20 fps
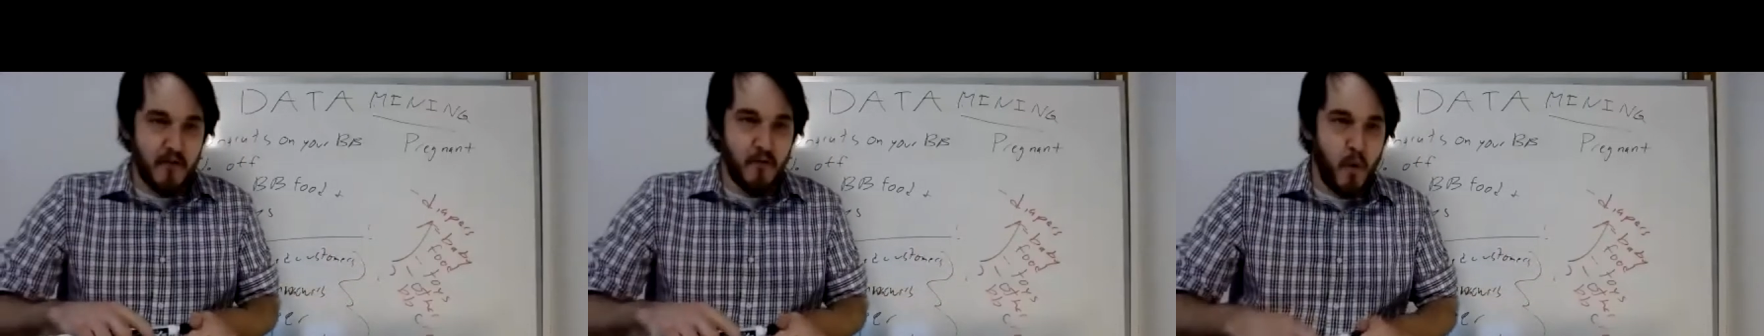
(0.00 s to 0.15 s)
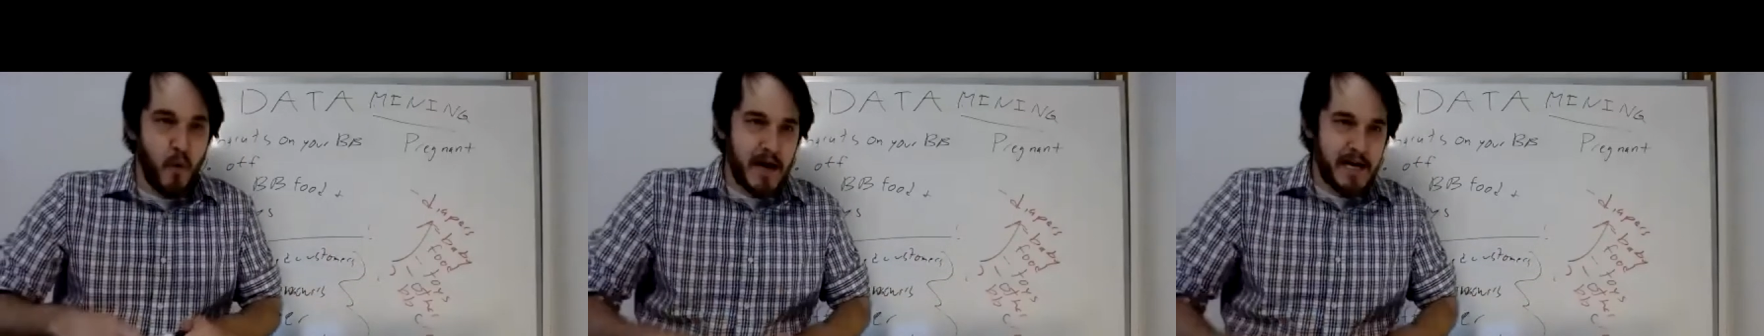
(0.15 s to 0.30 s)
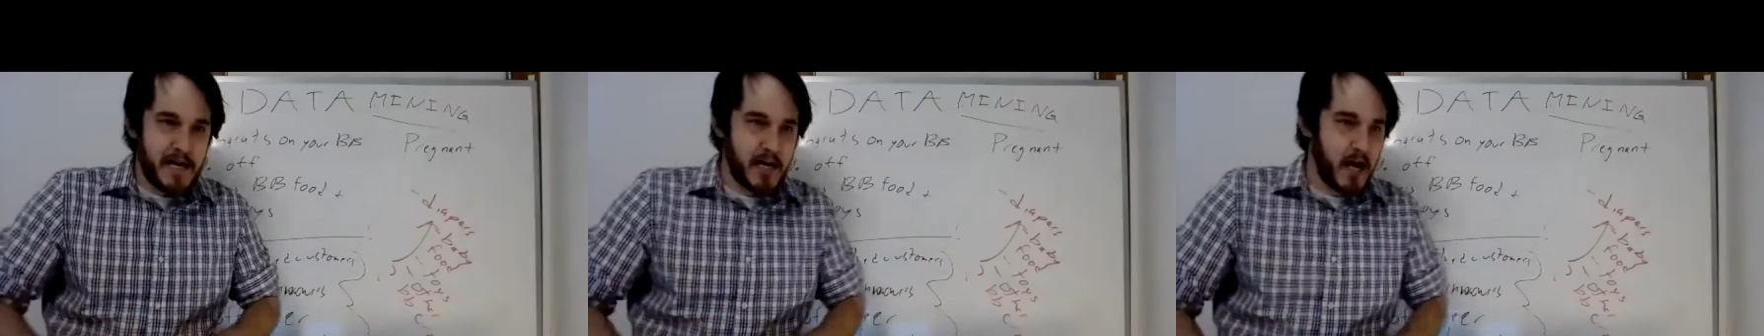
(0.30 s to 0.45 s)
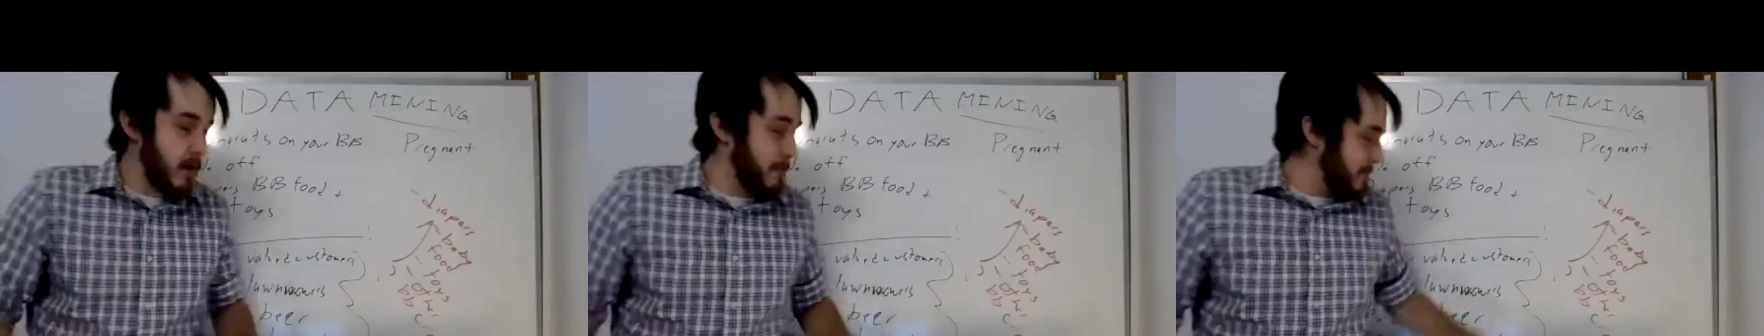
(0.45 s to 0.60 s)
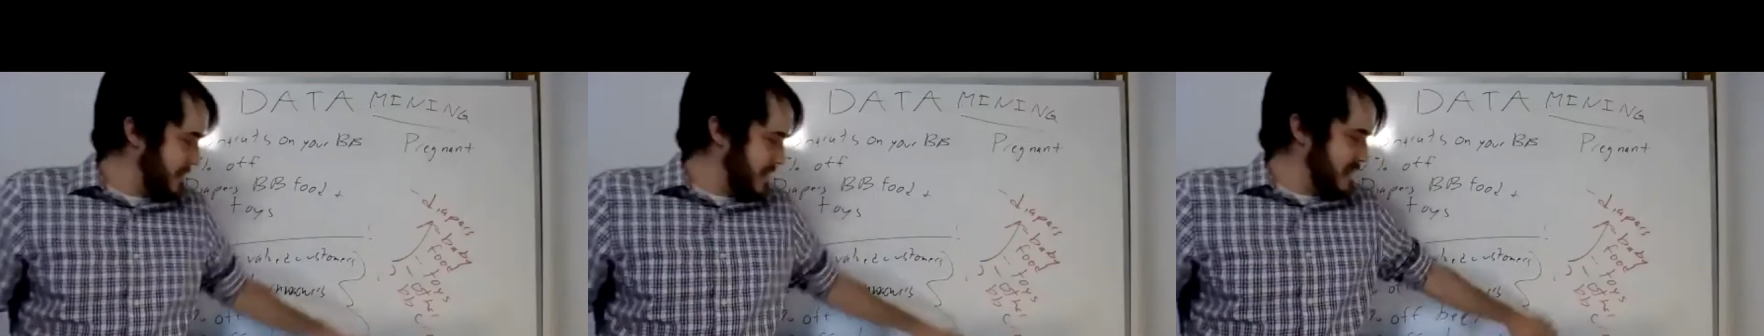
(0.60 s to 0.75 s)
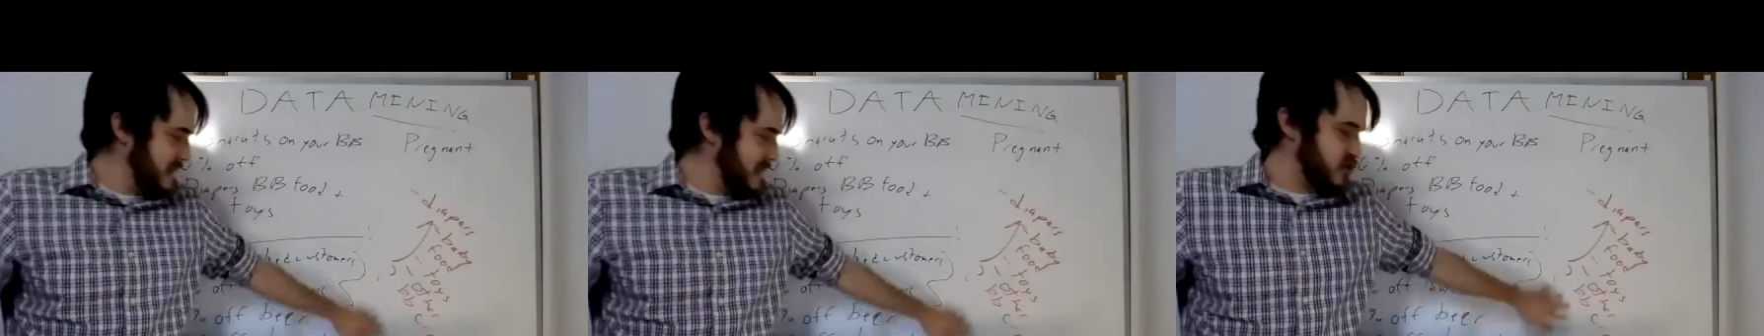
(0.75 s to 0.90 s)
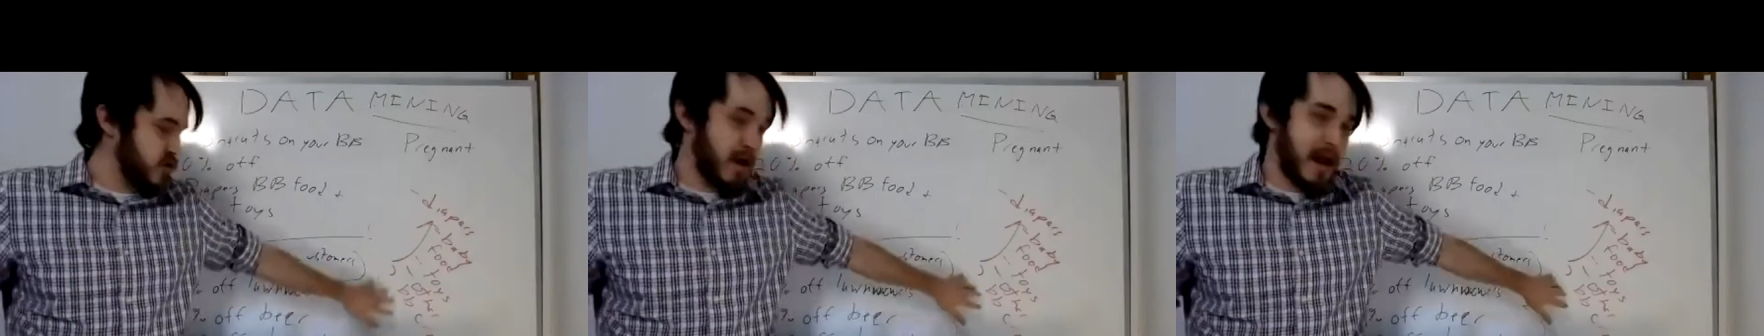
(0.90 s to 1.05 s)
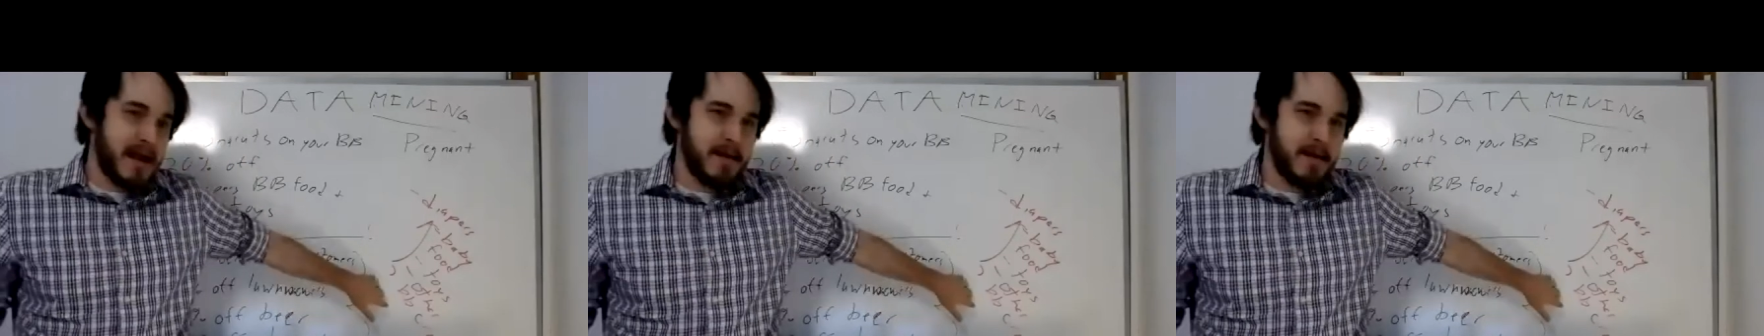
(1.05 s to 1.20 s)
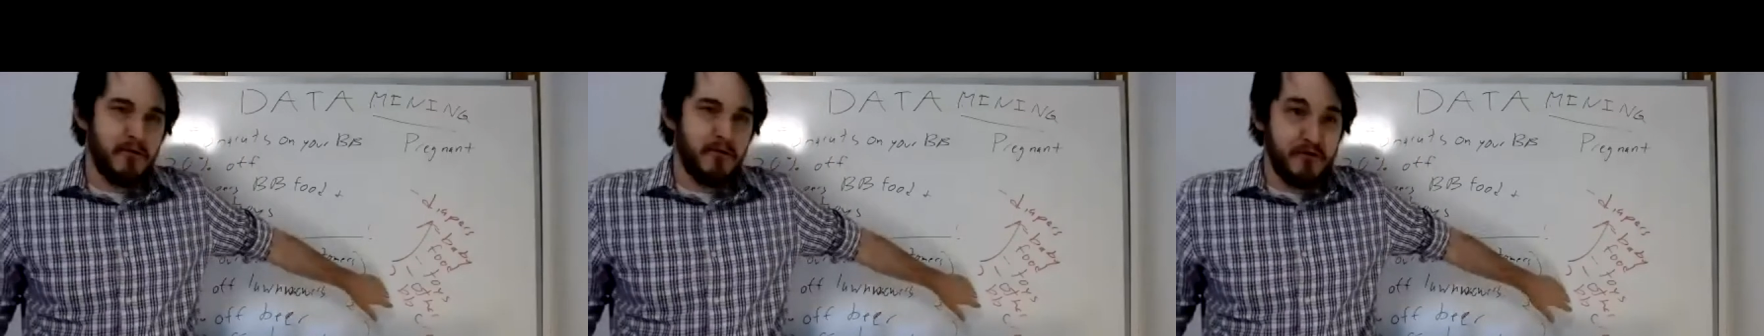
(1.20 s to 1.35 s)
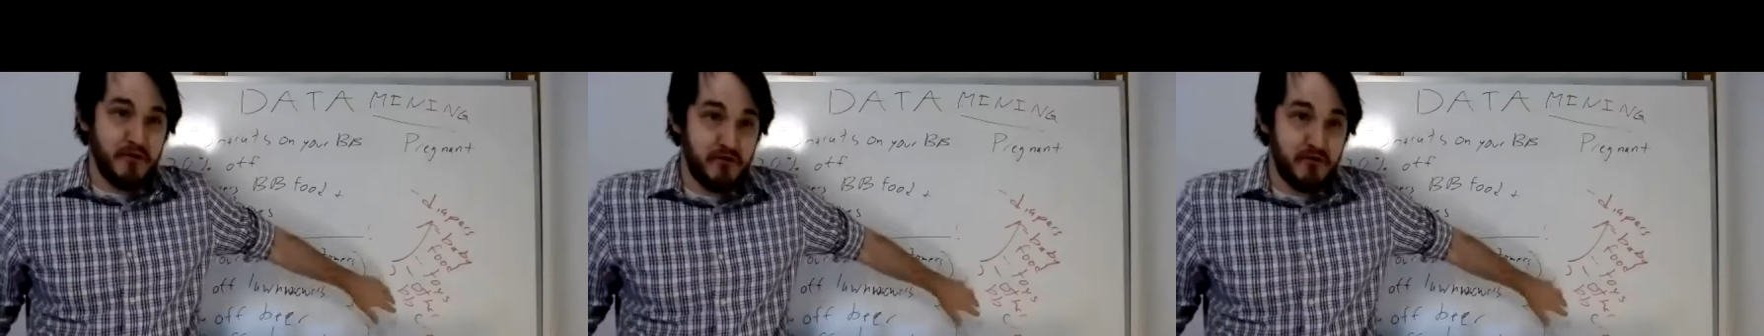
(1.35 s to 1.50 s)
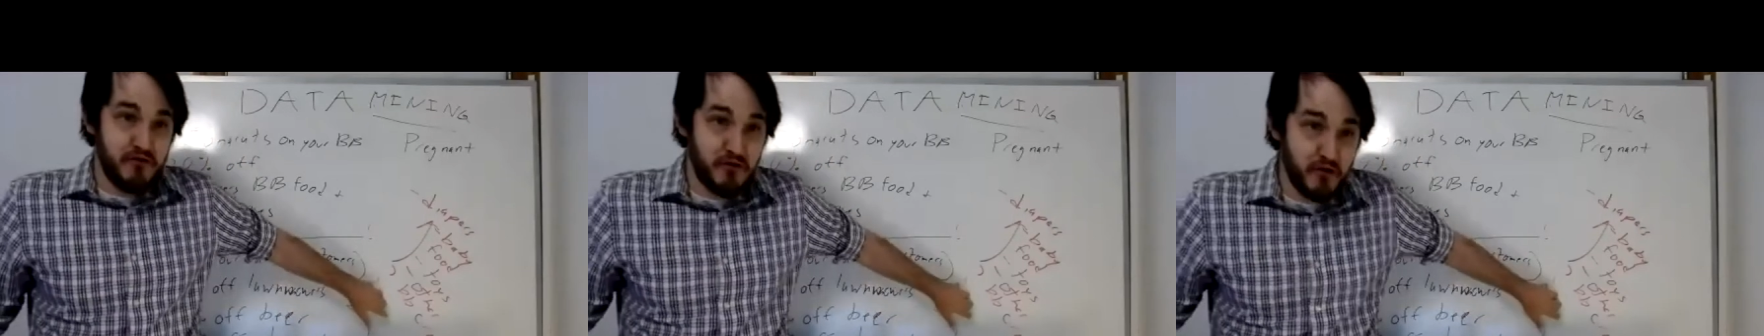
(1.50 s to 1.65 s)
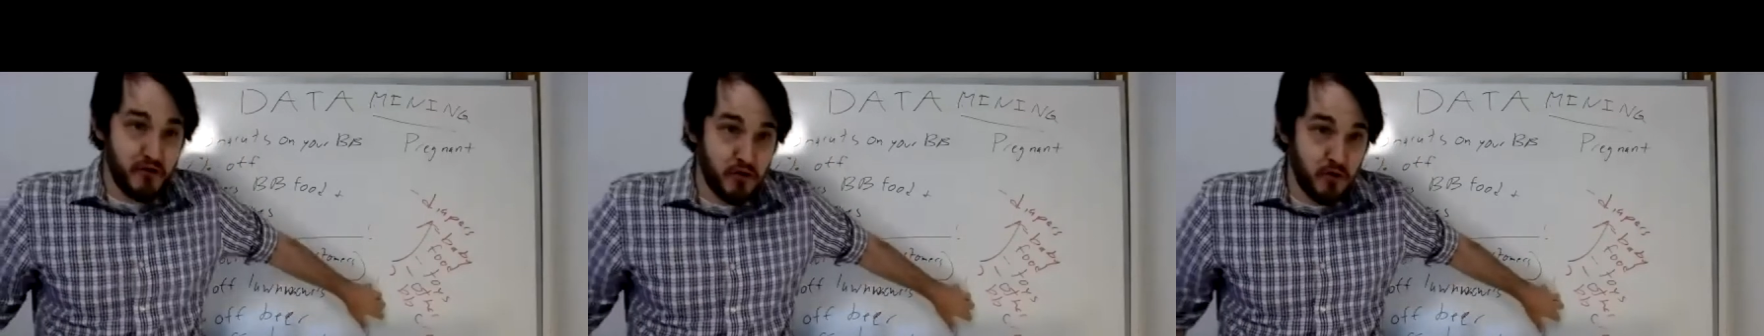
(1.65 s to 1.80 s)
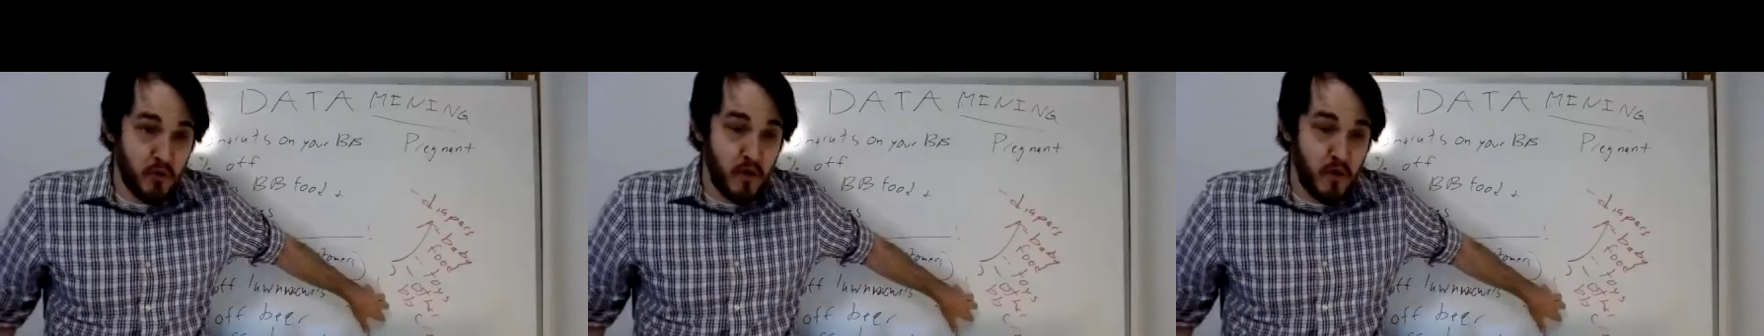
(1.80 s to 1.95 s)
of what companies are able to
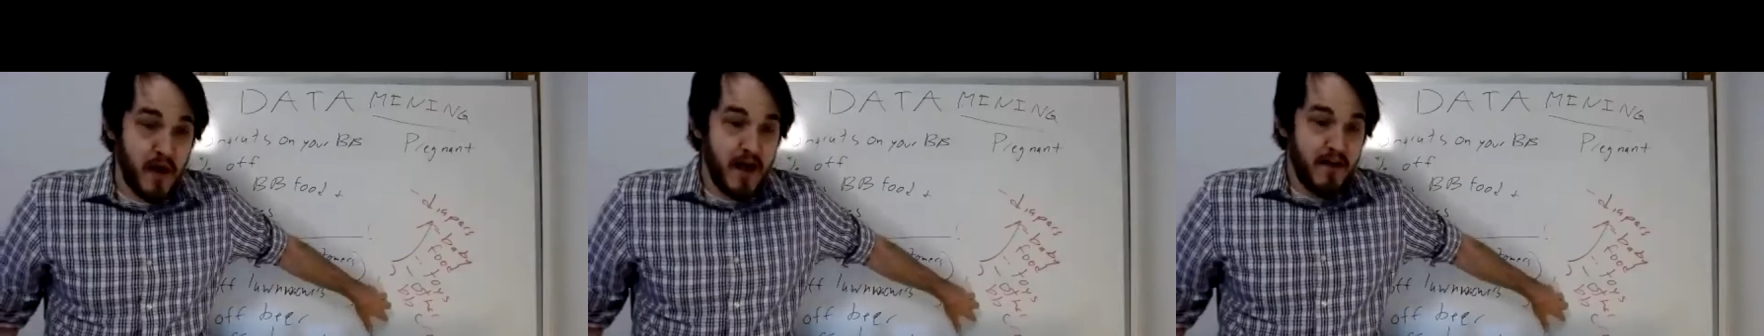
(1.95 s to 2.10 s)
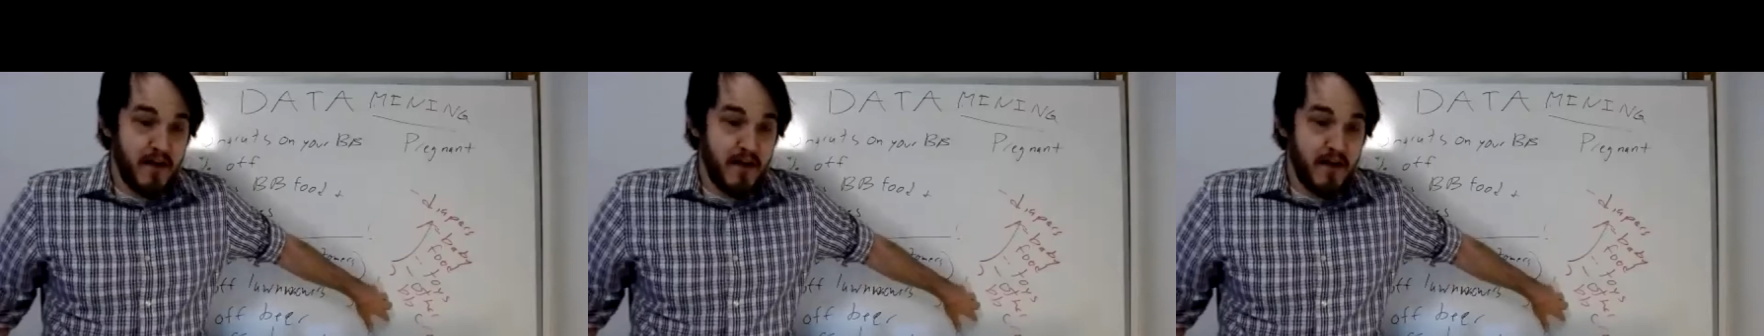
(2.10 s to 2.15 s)
do